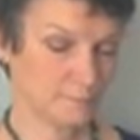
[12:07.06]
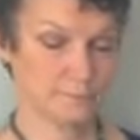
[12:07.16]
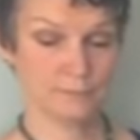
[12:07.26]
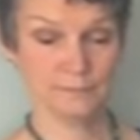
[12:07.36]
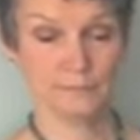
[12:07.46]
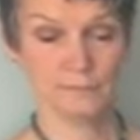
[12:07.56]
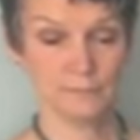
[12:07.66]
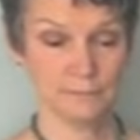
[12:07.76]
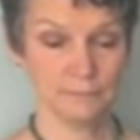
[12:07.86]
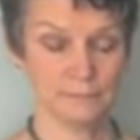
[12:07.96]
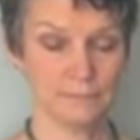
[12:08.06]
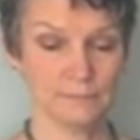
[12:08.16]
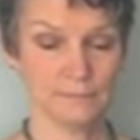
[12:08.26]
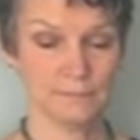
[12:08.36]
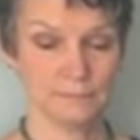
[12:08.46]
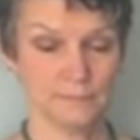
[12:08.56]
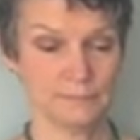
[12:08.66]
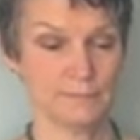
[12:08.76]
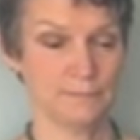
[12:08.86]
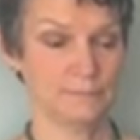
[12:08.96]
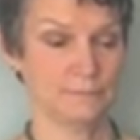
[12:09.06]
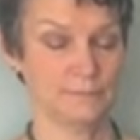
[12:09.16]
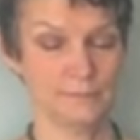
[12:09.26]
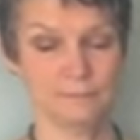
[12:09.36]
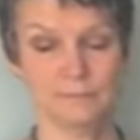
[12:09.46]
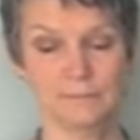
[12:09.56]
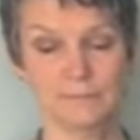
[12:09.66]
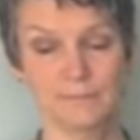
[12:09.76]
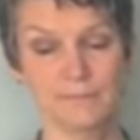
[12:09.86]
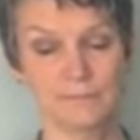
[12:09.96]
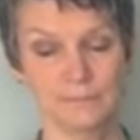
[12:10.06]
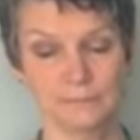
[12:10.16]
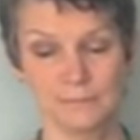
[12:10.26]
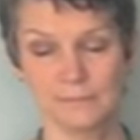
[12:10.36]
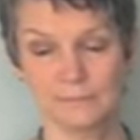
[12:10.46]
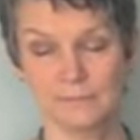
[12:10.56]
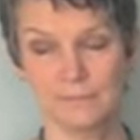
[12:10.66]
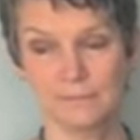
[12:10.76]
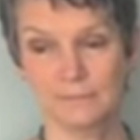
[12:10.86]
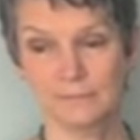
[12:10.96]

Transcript: No one is speaking in this clip.